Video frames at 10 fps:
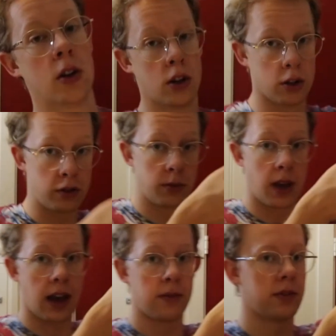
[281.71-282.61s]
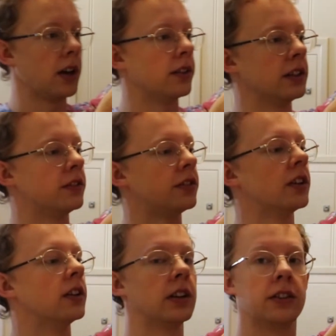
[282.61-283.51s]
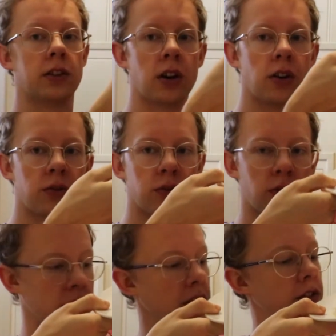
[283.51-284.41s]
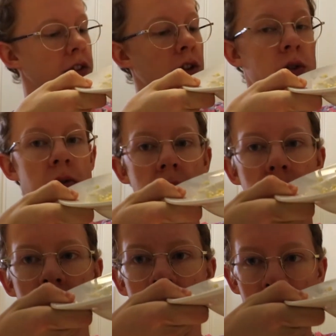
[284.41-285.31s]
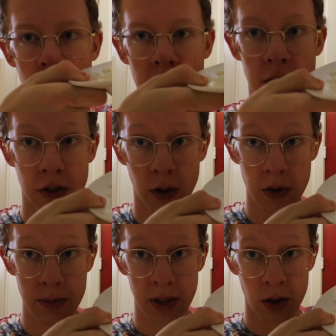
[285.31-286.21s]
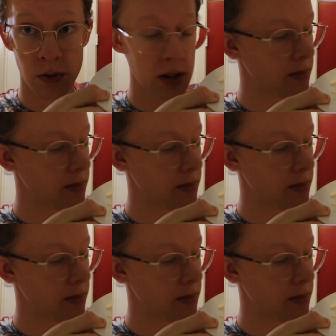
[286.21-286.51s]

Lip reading: until we have this creamy cream